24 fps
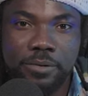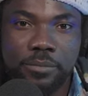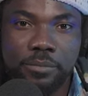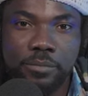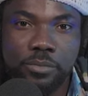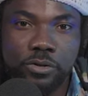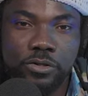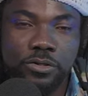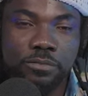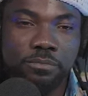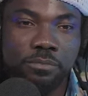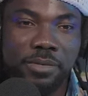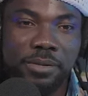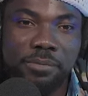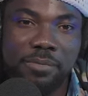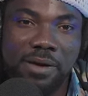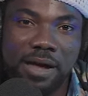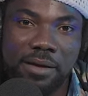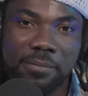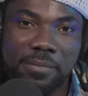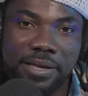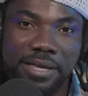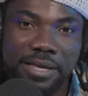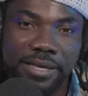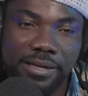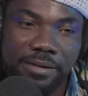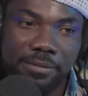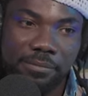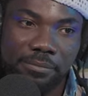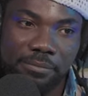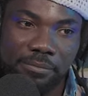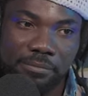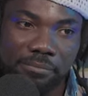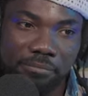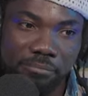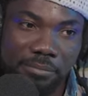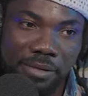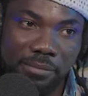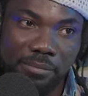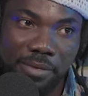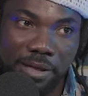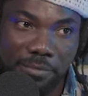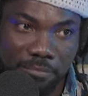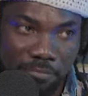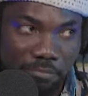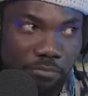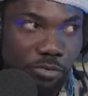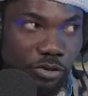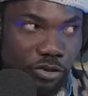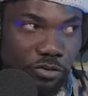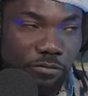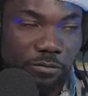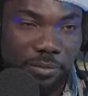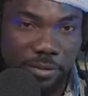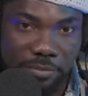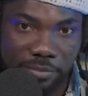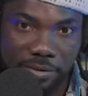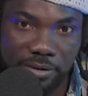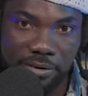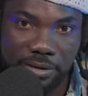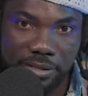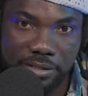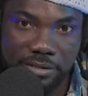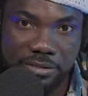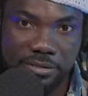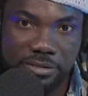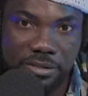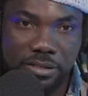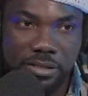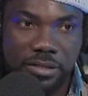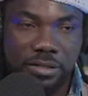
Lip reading: Both me my both of my parents.